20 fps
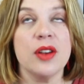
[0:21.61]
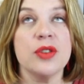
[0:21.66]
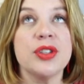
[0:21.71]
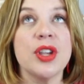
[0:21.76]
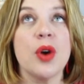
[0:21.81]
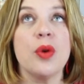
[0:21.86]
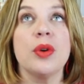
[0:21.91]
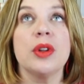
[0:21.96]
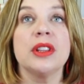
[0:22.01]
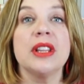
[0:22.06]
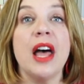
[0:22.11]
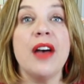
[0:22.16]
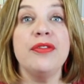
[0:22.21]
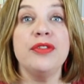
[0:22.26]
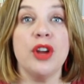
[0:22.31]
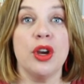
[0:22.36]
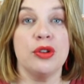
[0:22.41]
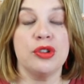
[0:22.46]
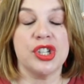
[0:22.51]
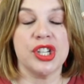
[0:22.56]
so
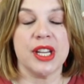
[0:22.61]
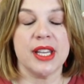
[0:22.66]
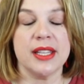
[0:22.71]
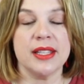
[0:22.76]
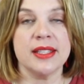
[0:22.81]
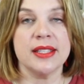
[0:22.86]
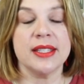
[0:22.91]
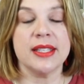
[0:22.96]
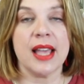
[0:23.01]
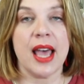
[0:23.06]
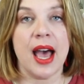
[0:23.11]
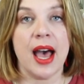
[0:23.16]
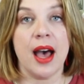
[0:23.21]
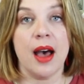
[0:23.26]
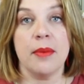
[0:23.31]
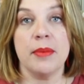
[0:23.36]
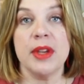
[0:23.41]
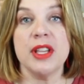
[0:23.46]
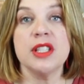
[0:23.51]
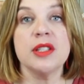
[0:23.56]
Love Notions
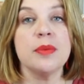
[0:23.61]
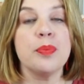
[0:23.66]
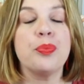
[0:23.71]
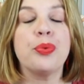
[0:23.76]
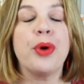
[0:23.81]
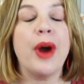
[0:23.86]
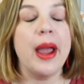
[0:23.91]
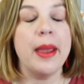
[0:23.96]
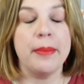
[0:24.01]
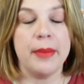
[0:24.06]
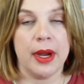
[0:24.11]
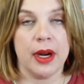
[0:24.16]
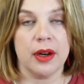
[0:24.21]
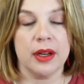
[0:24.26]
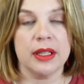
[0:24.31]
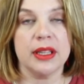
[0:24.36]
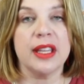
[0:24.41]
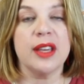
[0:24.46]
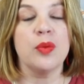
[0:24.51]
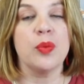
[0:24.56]
um, is
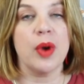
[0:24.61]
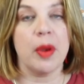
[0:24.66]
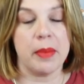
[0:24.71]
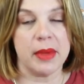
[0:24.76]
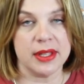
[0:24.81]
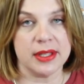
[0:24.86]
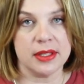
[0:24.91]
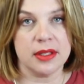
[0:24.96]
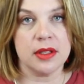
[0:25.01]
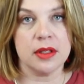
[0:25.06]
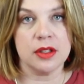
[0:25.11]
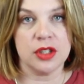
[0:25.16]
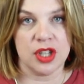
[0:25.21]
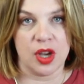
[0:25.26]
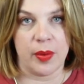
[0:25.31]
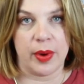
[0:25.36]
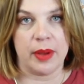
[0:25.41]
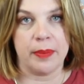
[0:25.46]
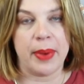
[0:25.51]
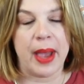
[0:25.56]
primarily women's
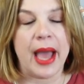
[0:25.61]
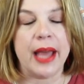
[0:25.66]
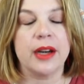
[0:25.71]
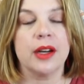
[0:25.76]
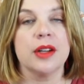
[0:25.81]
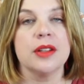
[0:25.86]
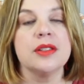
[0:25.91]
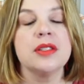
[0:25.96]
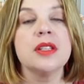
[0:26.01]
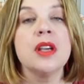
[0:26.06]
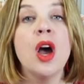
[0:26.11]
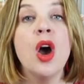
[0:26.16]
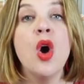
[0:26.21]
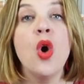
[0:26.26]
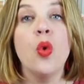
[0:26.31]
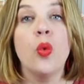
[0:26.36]
sewing patterns